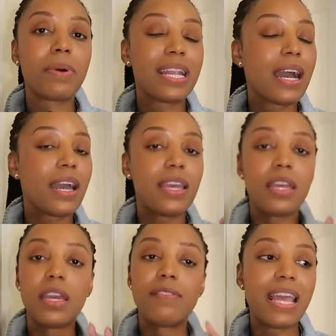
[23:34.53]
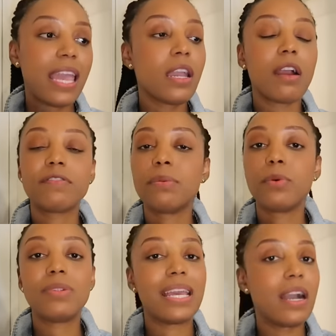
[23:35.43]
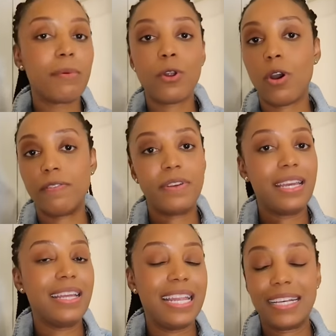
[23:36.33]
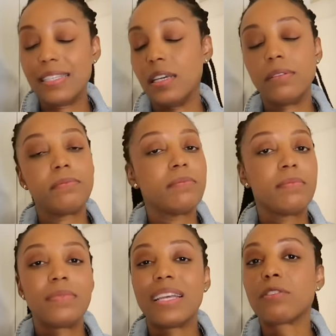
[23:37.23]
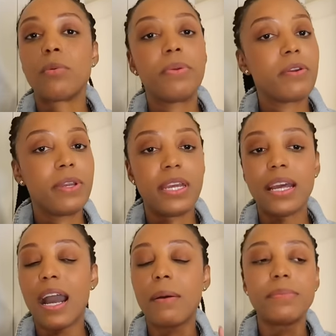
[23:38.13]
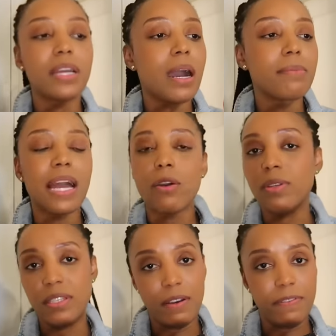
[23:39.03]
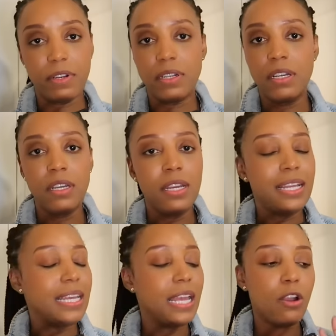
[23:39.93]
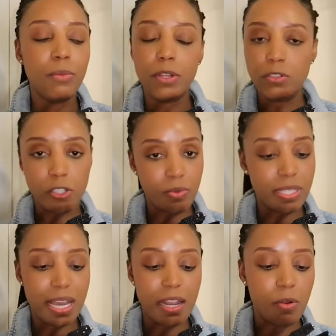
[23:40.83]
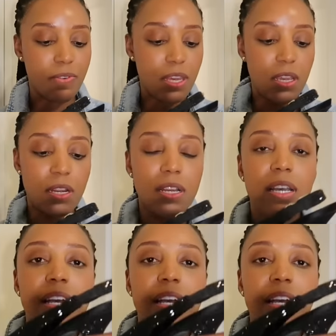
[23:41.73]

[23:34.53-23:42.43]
but if they ain't comfortable, they coming off. And that's it. That's on period. I'm I'm not gonna suffer. It ain't gonna be no suicide over here.